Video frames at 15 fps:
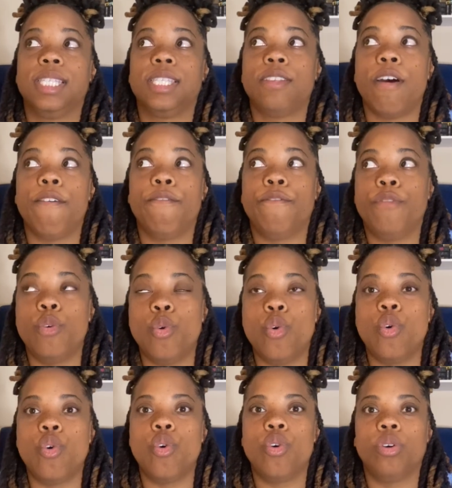a
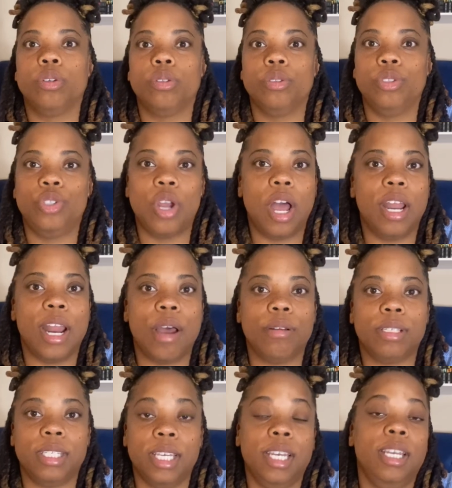full drawn out
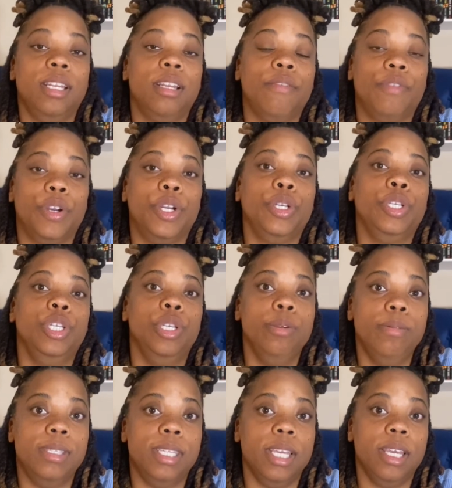scene of her
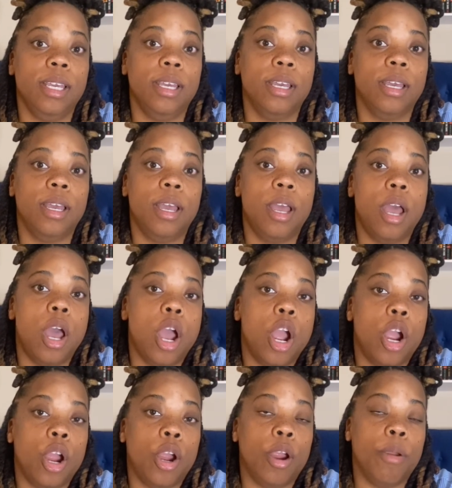using
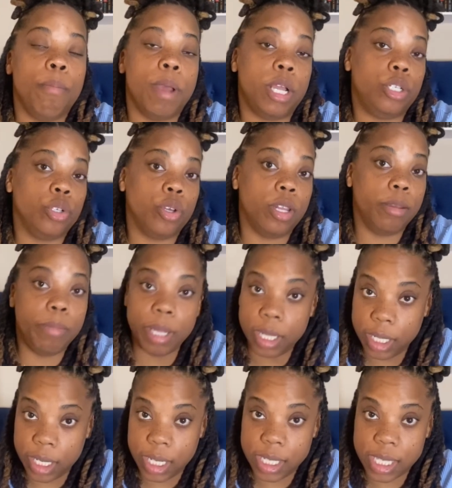her magical
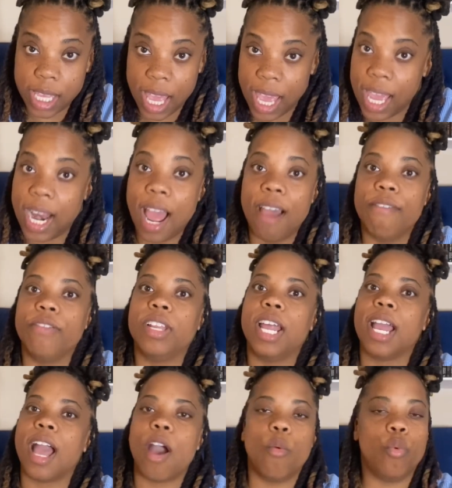abilities. And I feel
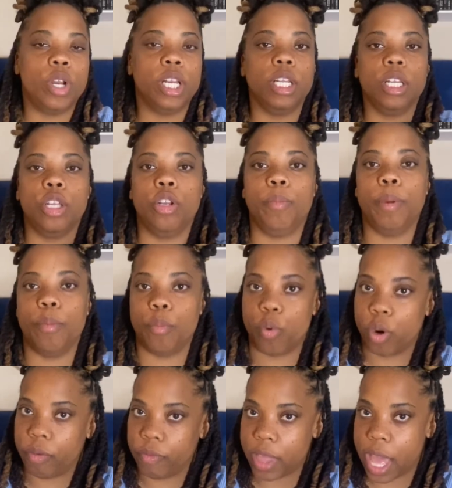like I wanted a little bit more
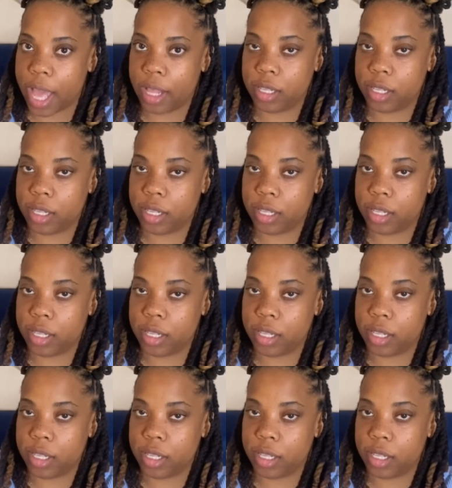of that.